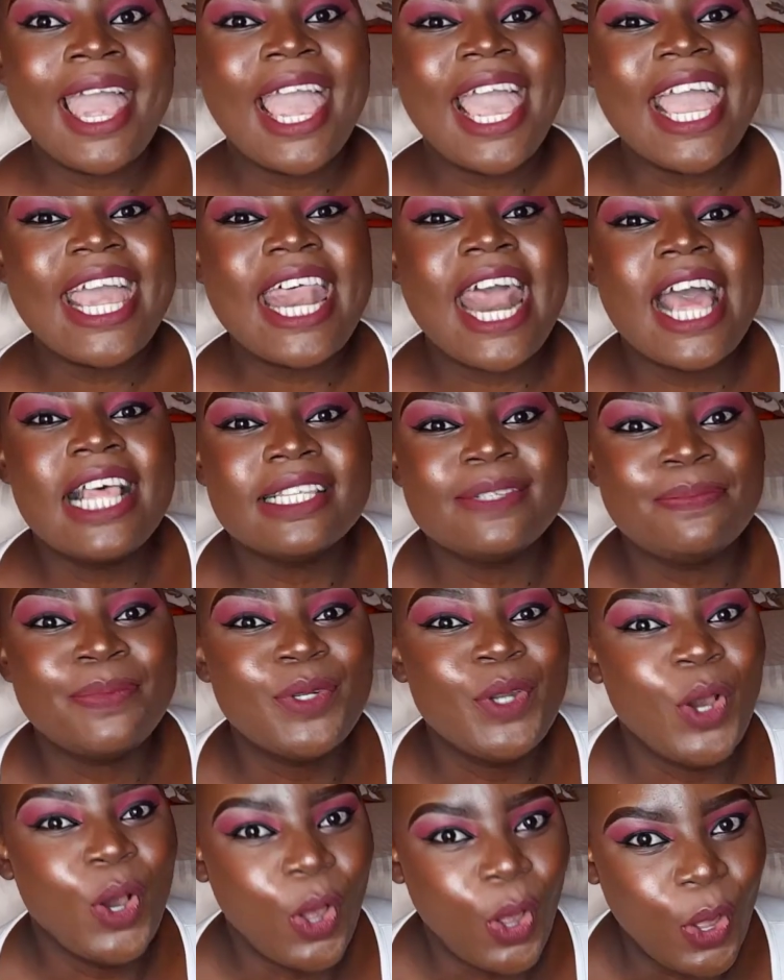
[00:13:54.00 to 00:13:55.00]
it has
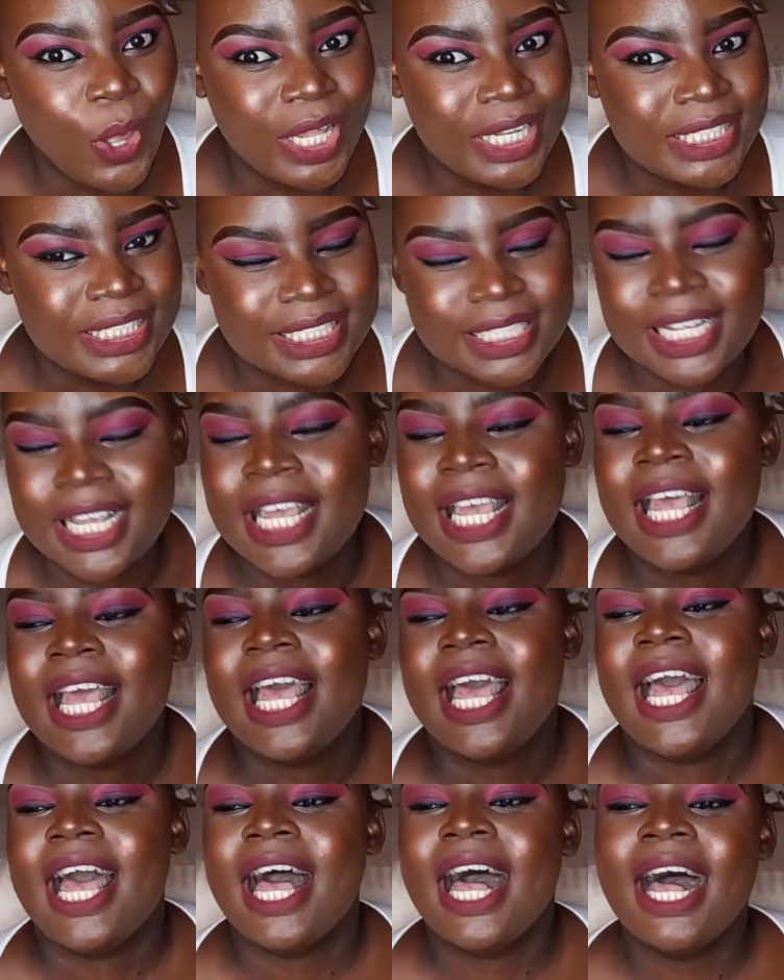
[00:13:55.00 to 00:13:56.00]
been hard.
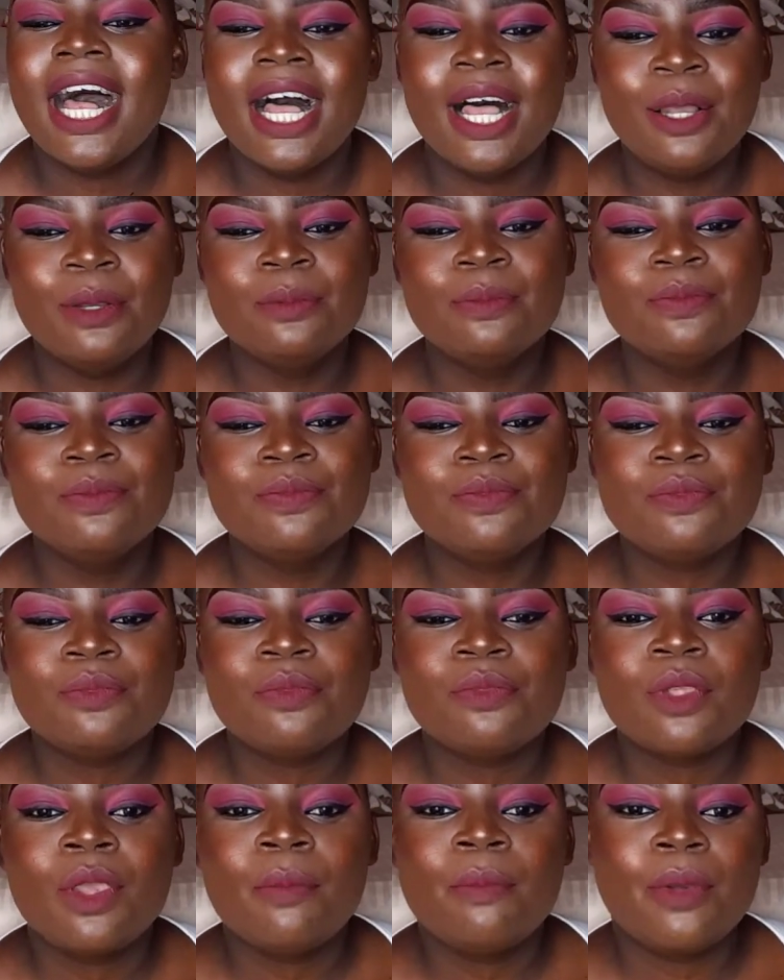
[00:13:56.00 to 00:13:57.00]

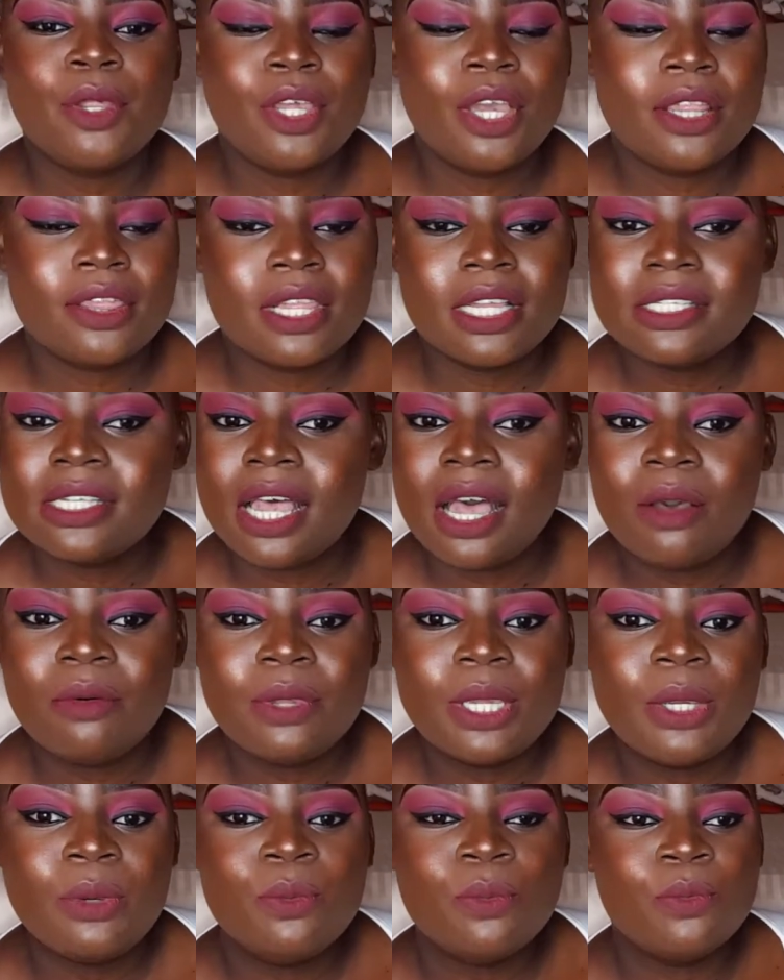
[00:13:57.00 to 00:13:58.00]
But yeah, that's how
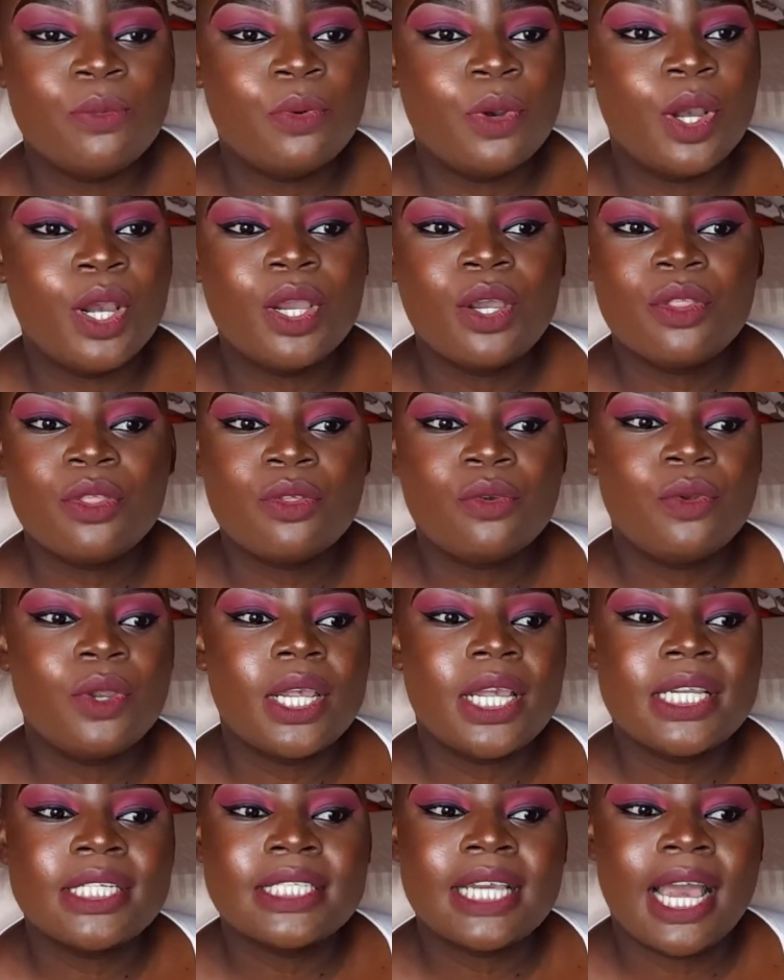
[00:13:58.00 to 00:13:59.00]
we work through
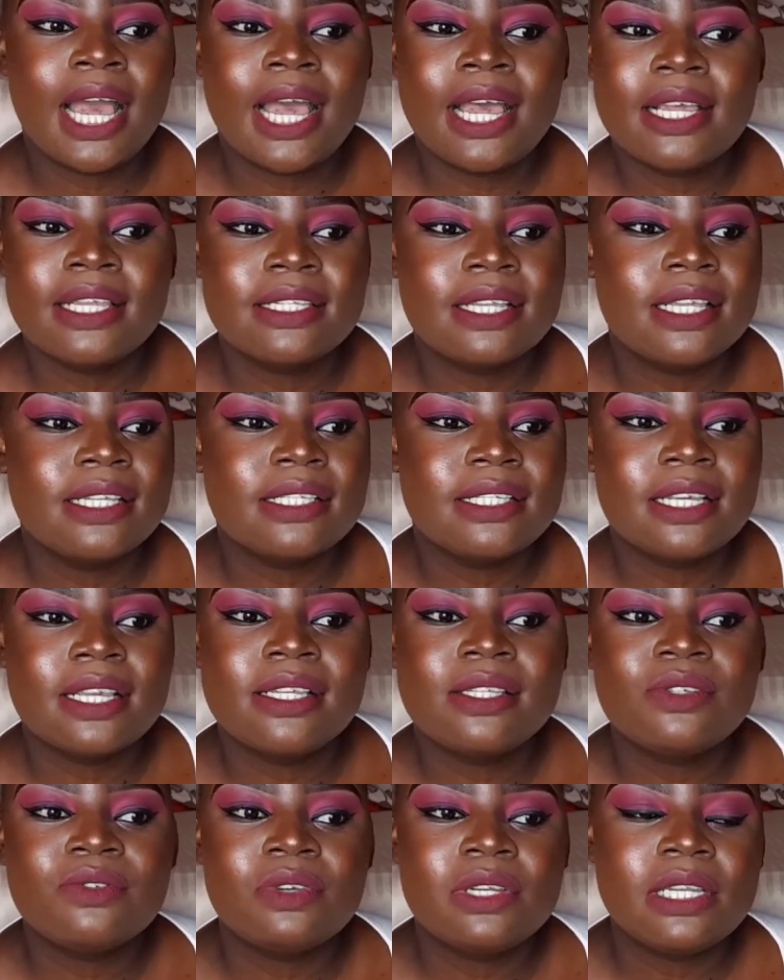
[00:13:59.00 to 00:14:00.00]
it, guys. It's
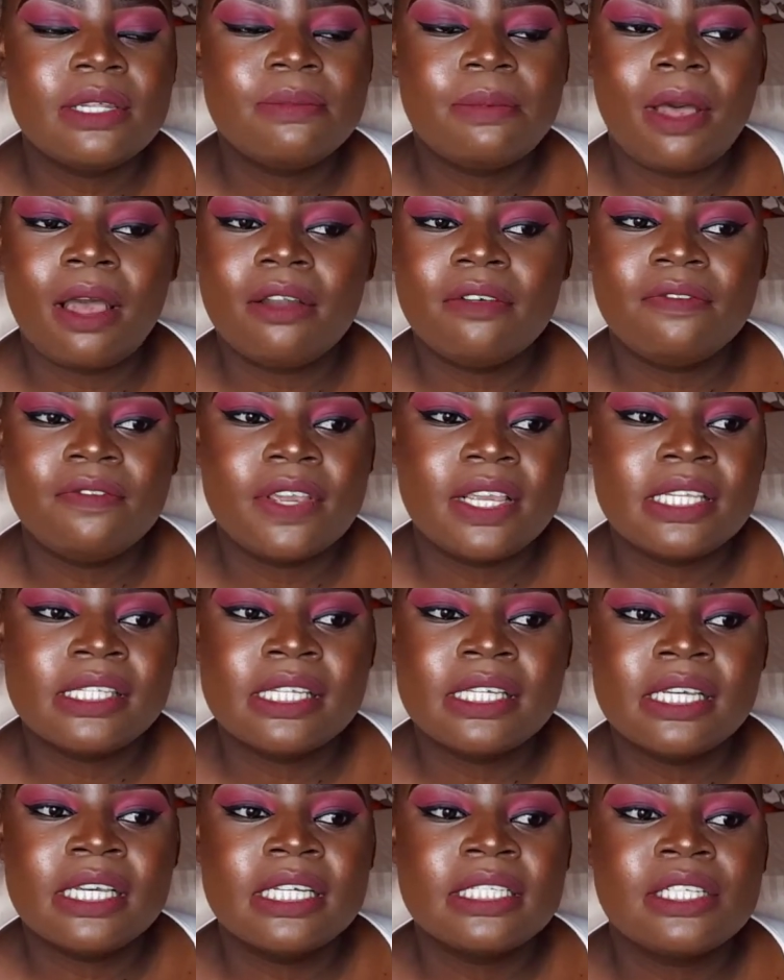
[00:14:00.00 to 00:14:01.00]
just really about
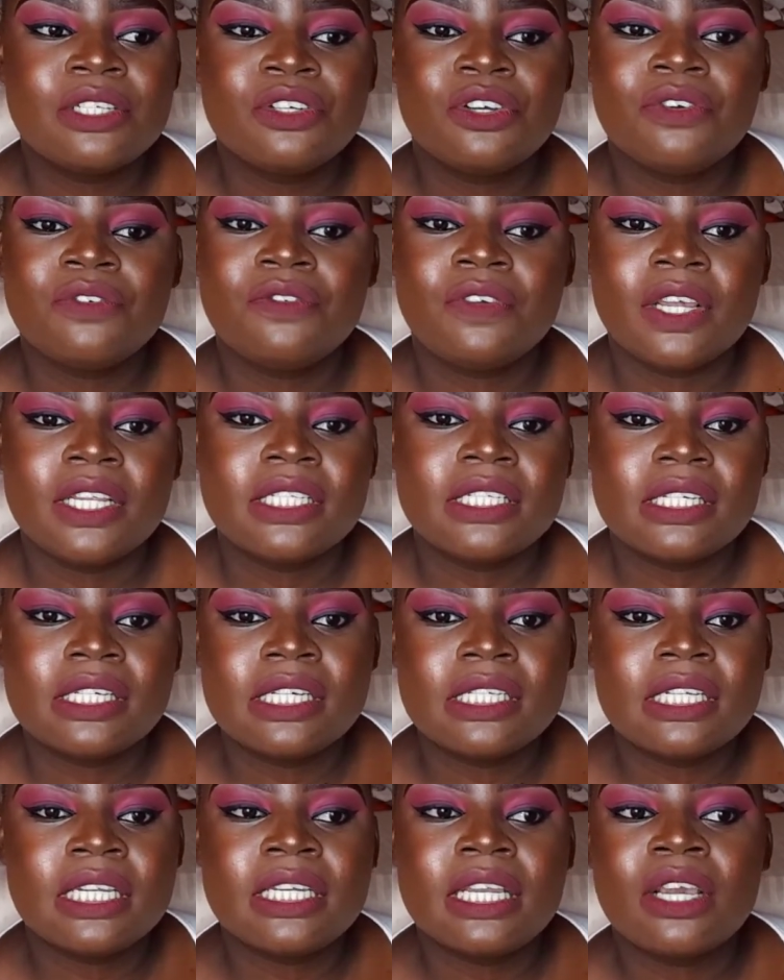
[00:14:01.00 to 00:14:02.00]
facing it and confronting
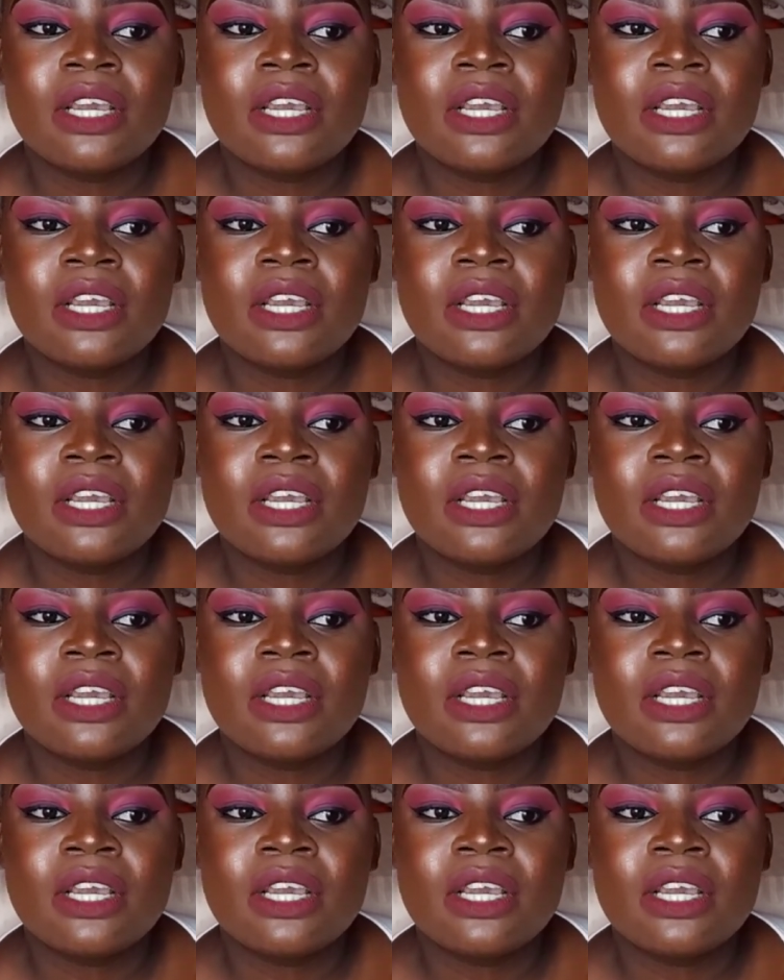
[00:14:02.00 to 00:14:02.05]
it and